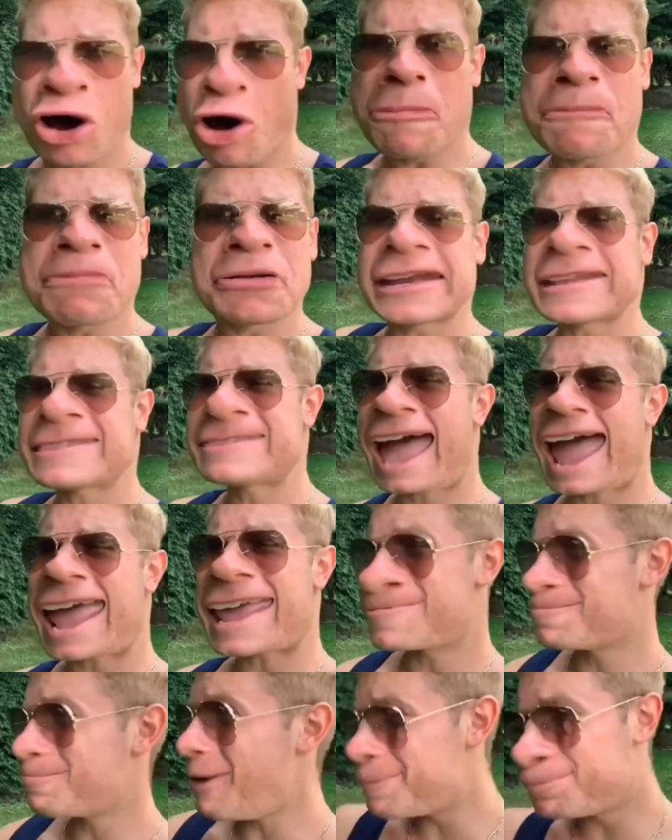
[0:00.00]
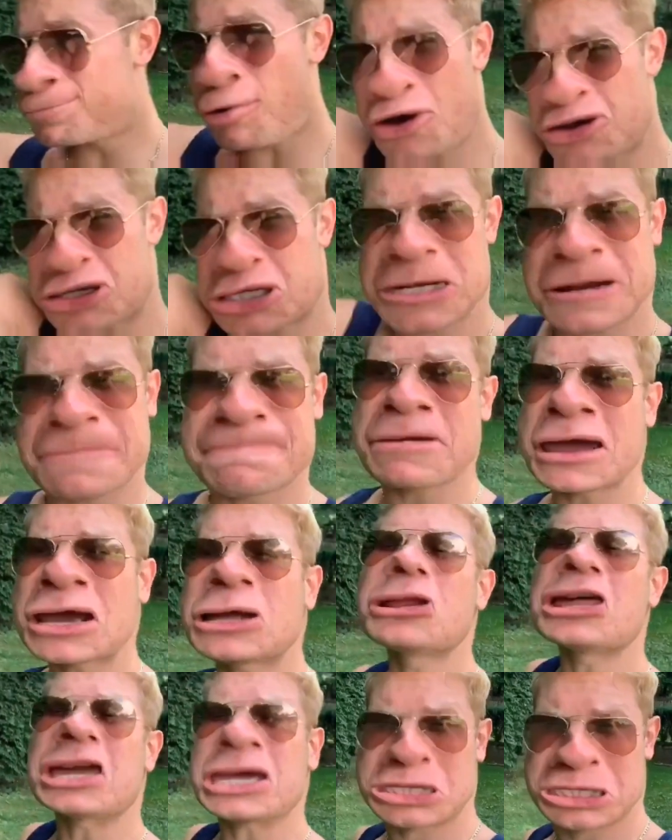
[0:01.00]
Opening day. My boy's in the big
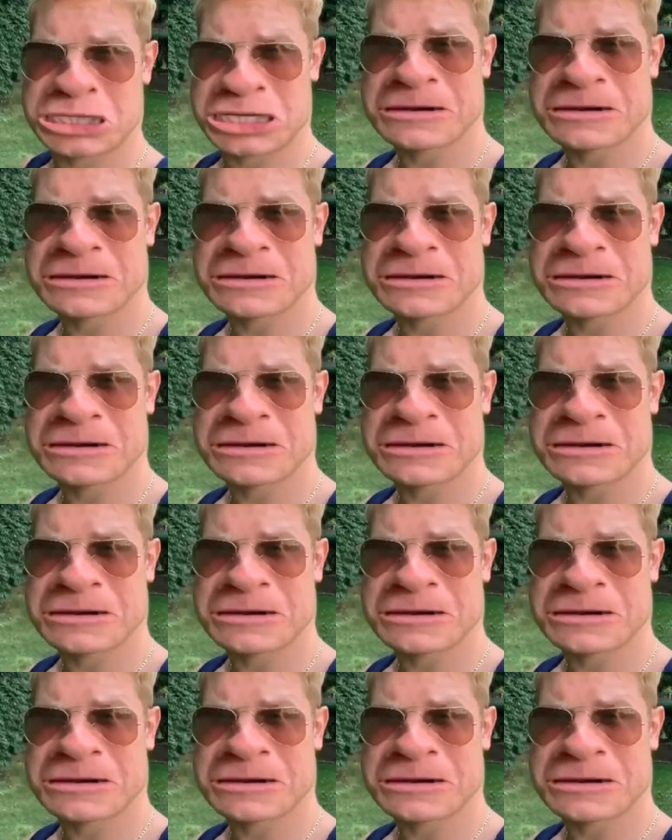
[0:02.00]
leagues.